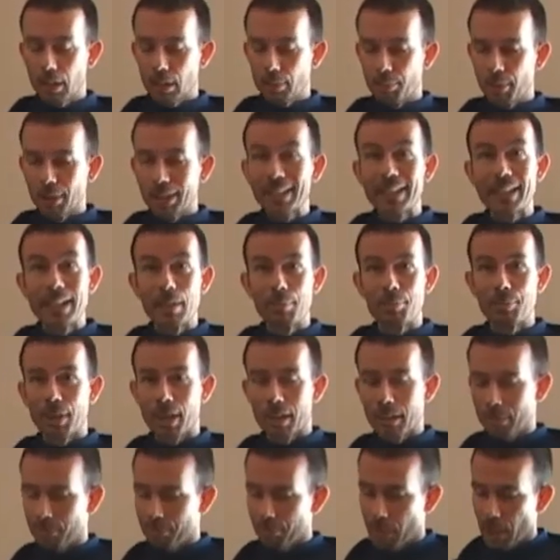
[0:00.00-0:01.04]
But keep
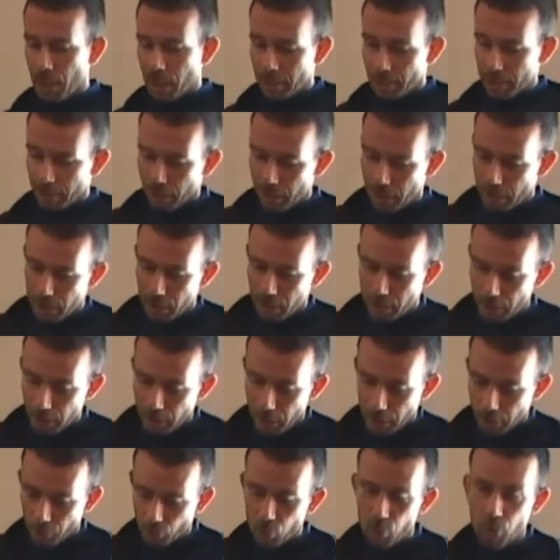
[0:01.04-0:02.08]
that in mind,
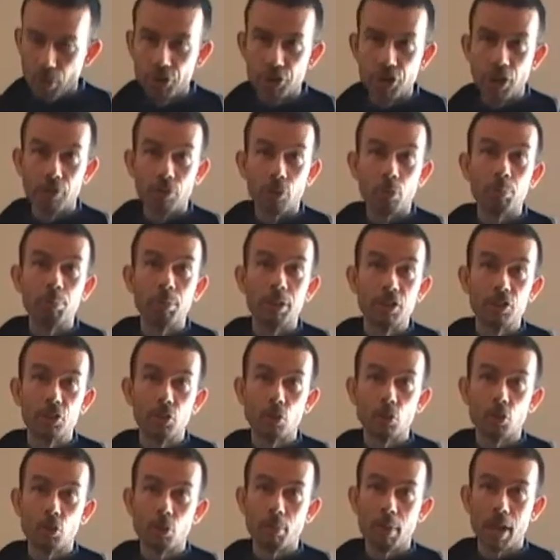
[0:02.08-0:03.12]
whichever
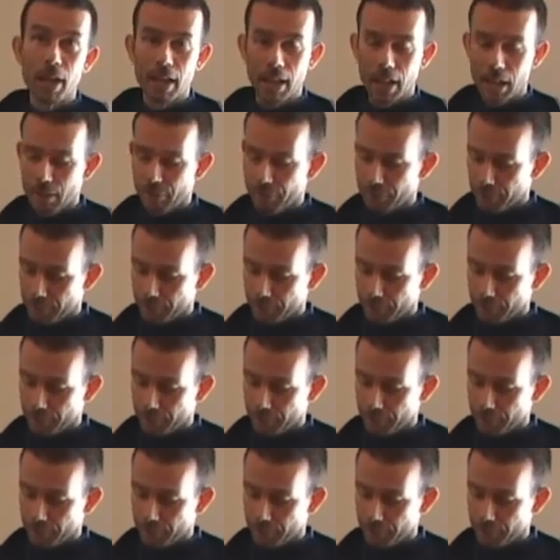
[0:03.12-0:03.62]
blender you may have.